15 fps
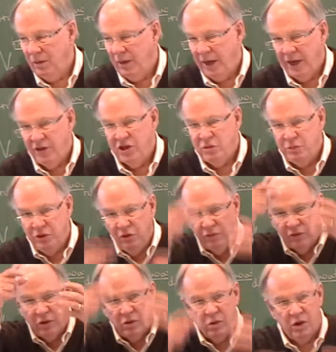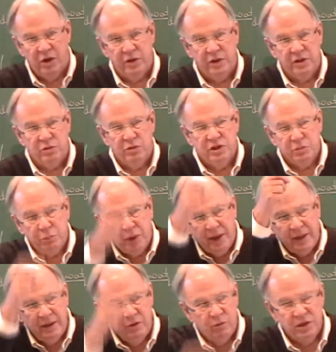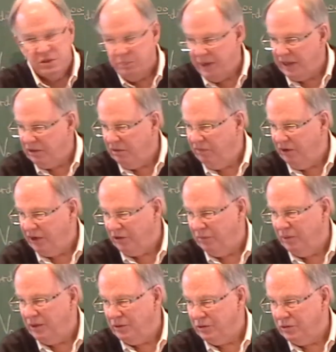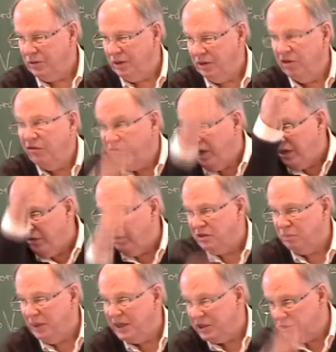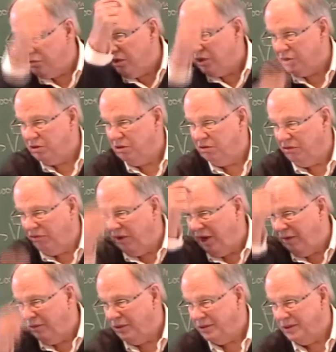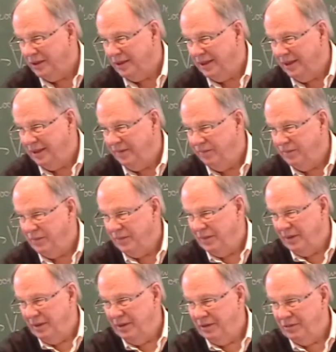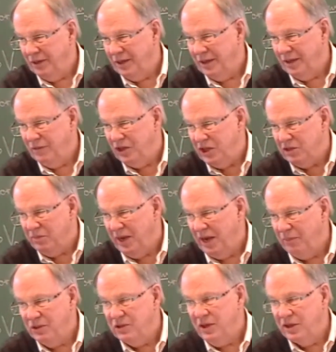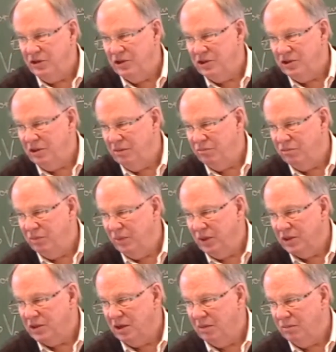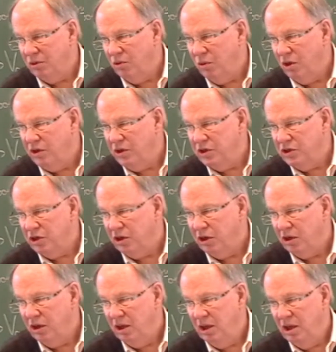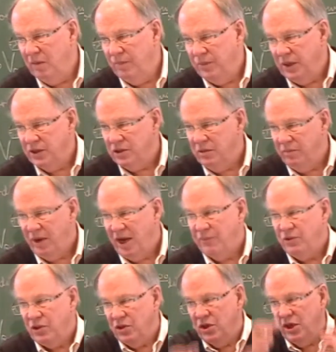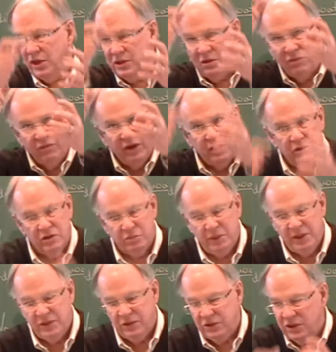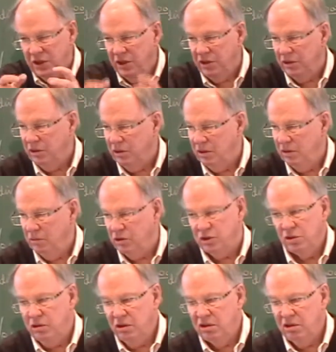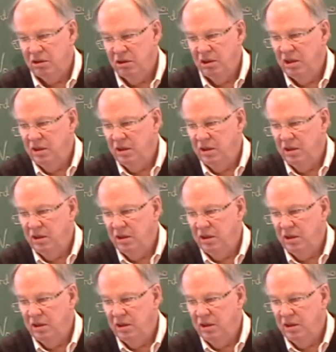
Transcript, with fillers: And these beautiful coordinates respect, respect the vector bundle, the vector space structure of the fibers. Right? I mean, this map is not just some, some coordinate chart. It's a map that takes the vector spaces here, which are